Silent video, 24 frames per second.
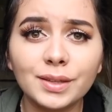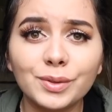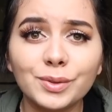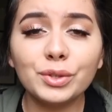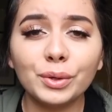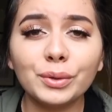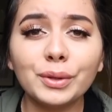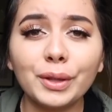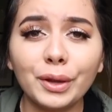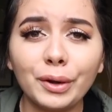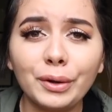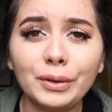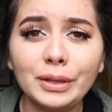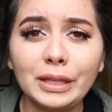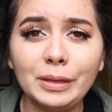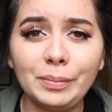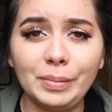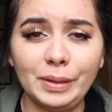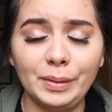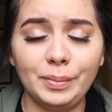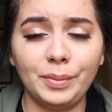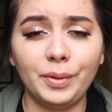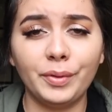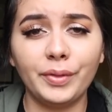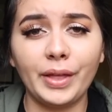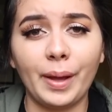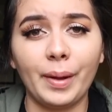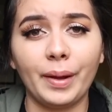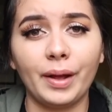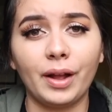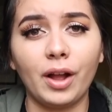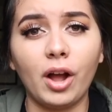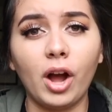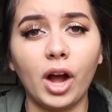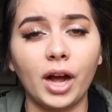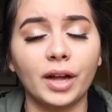So literally people
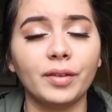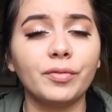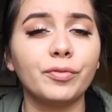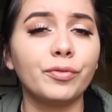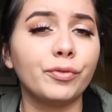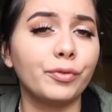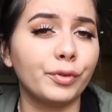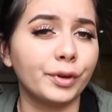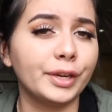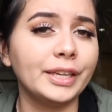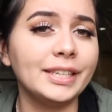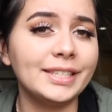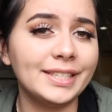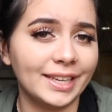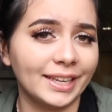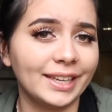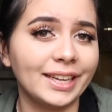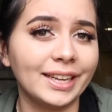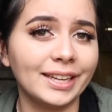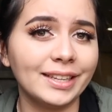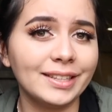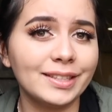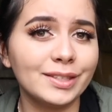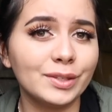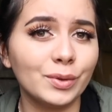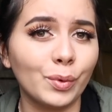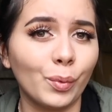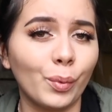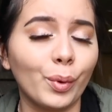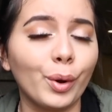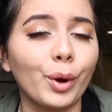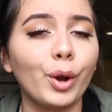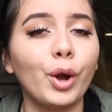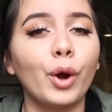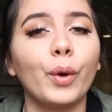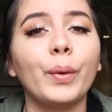that got free tickets
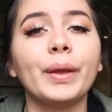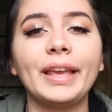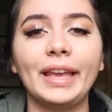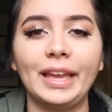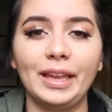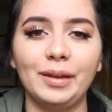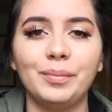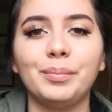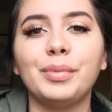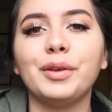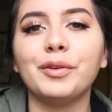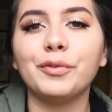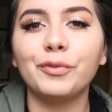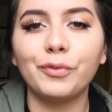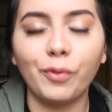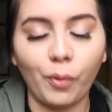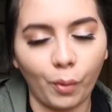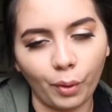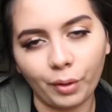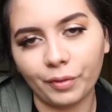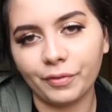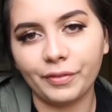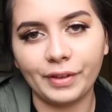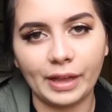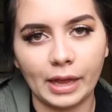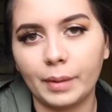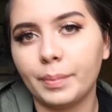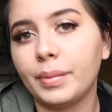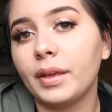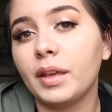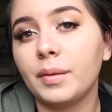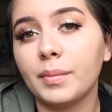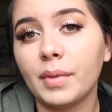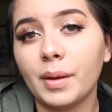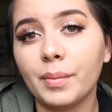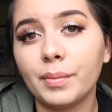were going in before
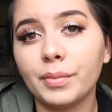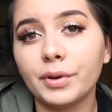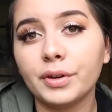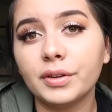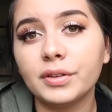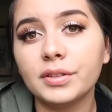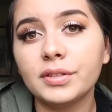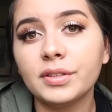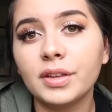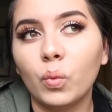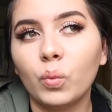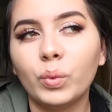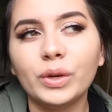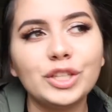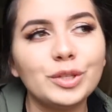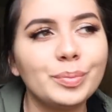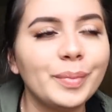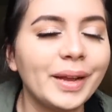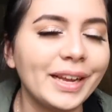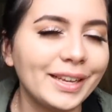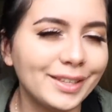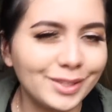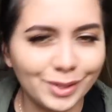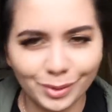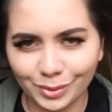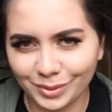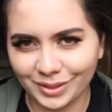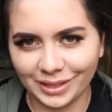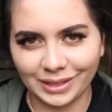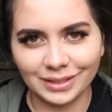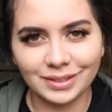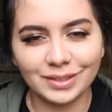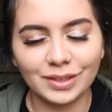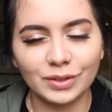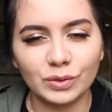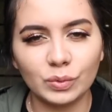VIP members, which makes no
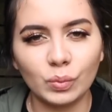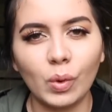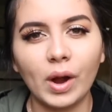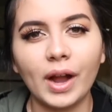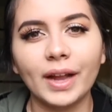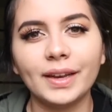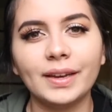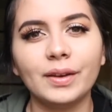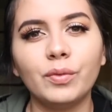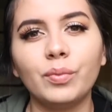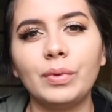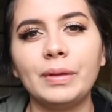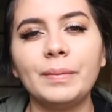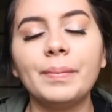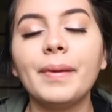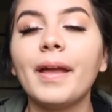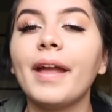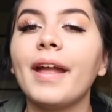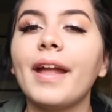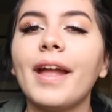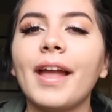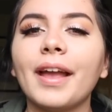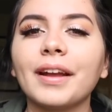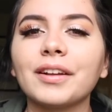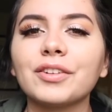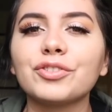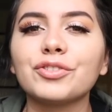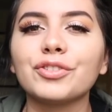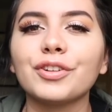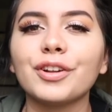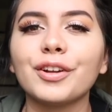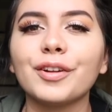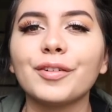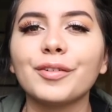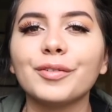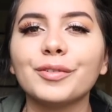sense because why did we pay
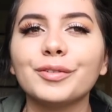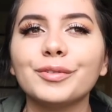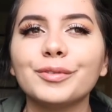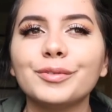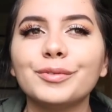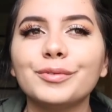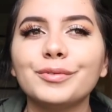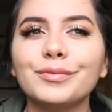extra